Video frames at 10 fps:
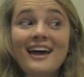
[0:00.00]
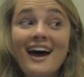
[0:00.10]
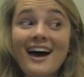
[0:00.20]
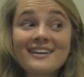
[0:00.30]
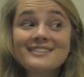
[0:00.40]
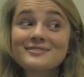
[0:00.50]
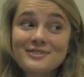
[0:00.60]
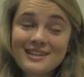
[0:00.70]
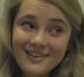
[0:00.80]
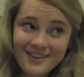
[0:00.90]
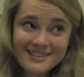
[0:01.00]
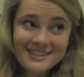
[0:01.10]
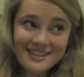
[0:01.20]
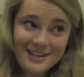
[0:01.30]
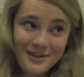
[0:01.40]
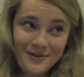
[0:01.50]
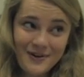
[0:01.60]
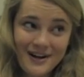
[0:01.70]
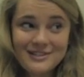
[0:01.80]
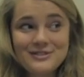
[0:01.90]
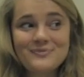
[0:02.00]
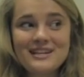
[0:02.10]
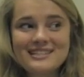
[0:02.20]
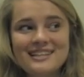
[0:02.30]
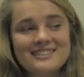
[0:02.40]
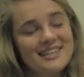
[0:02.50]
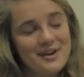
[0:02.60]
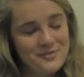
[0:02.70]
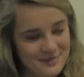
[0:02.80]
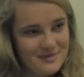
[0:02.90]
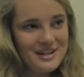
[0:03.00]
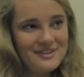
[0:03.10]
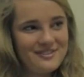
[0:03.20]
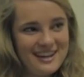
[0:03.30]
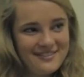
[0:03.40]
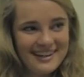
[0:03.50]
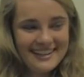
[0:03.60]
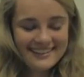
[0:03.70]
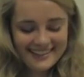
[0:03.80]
As we can all see that you are, so it makes sense that would be your favorite.